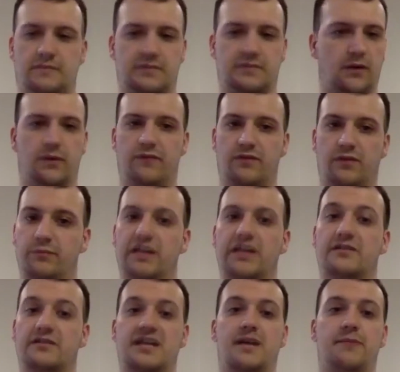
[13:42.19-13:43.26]
however
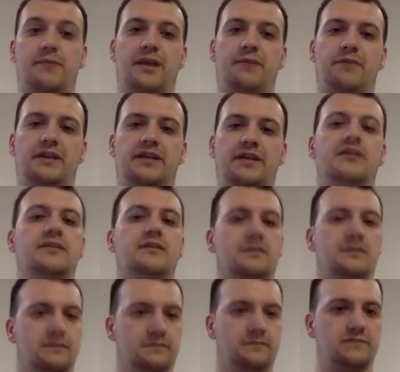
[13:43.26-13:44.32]
ambiguous that may be,
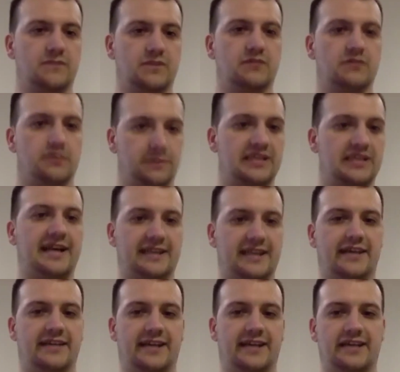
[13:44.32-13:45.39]
to protect
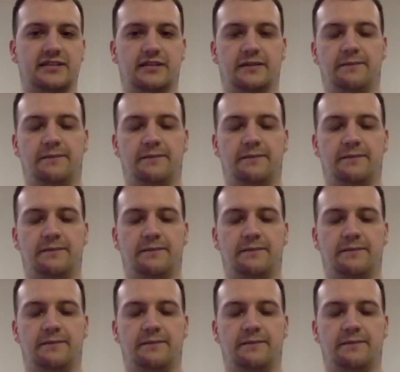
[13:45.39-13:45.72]
that data.